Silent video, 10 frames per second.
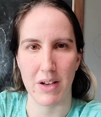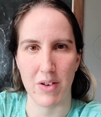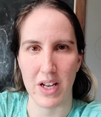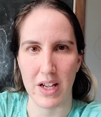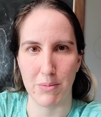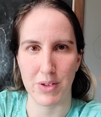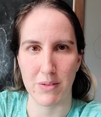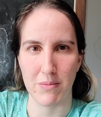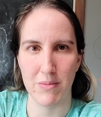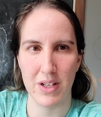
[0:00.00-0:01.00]
and I want to help
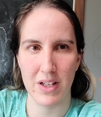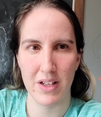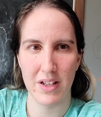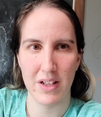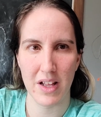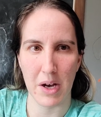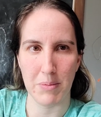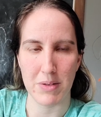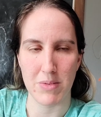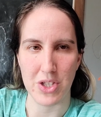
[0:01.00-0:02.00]
them
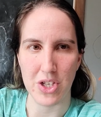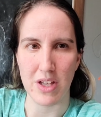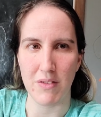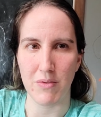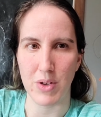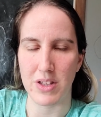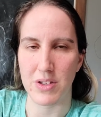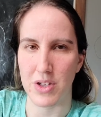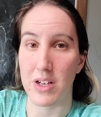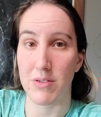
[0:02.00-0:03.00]
achieve what
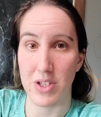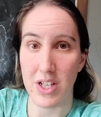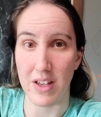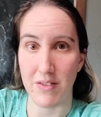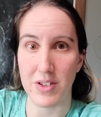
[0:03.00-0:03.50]
they're trying to achieve.